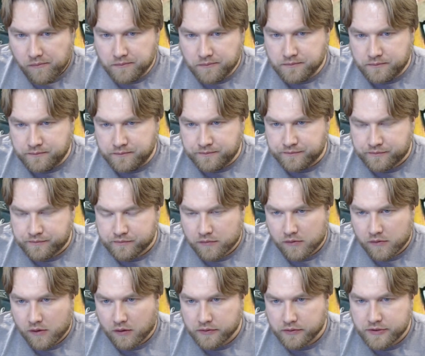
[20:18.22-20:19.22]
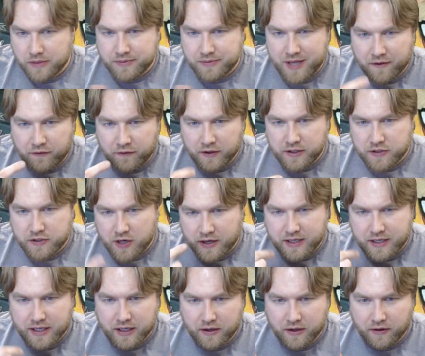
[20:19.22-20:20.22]
So I'm definitely
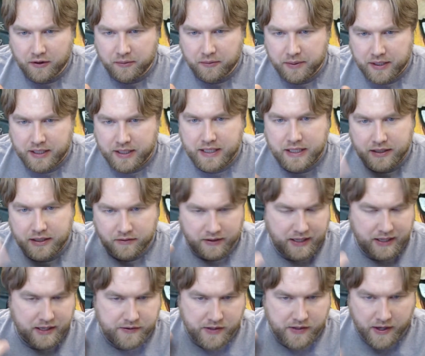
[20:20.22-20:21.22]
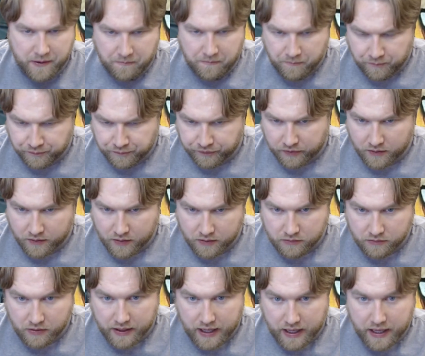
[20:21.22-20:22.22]
starting to get a little bit of heat, like as I
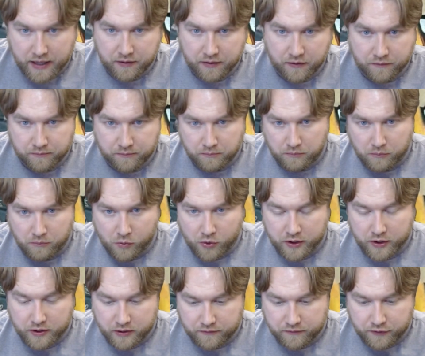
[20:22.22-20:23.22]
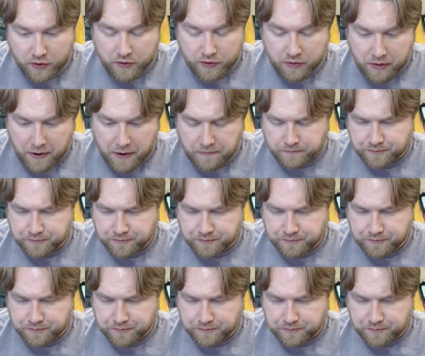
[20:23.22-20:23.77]
ate few in the row.